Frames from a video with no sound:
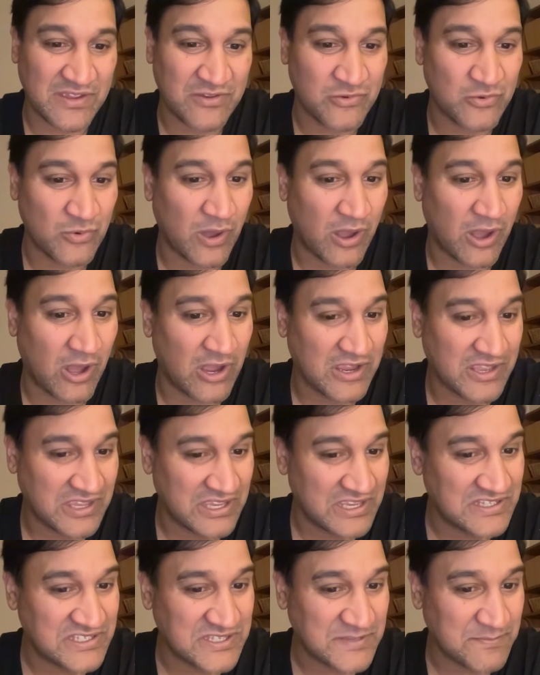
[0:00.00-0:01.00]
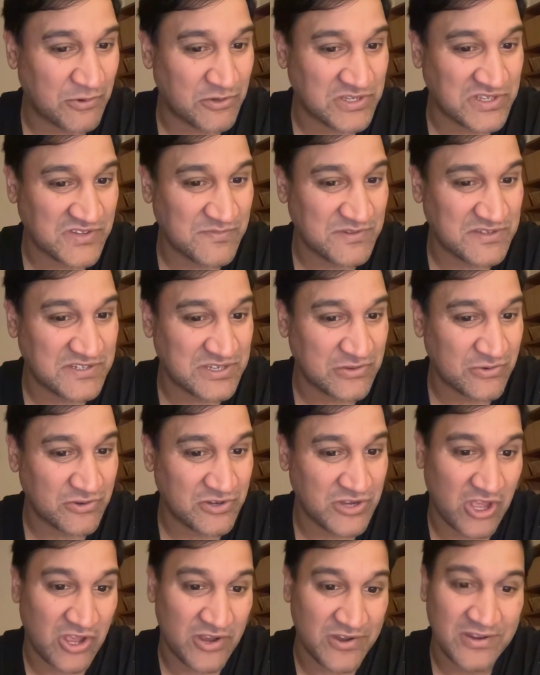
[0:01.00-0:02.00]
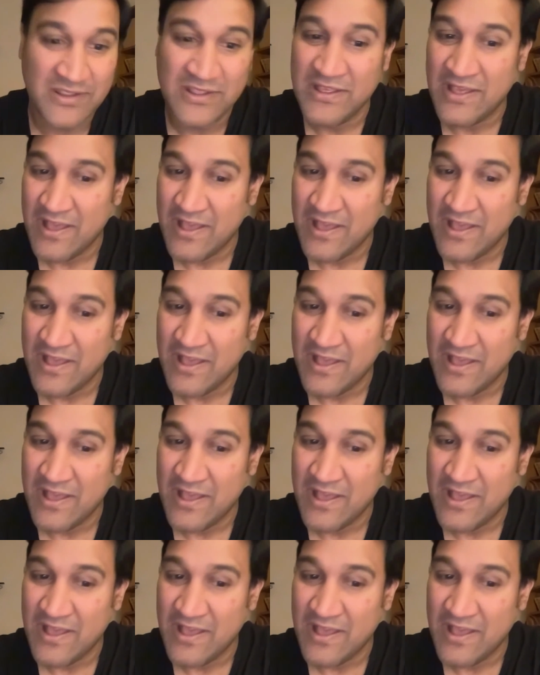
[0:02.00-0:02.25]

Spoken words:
who are keen supporters of Mr. Jordan.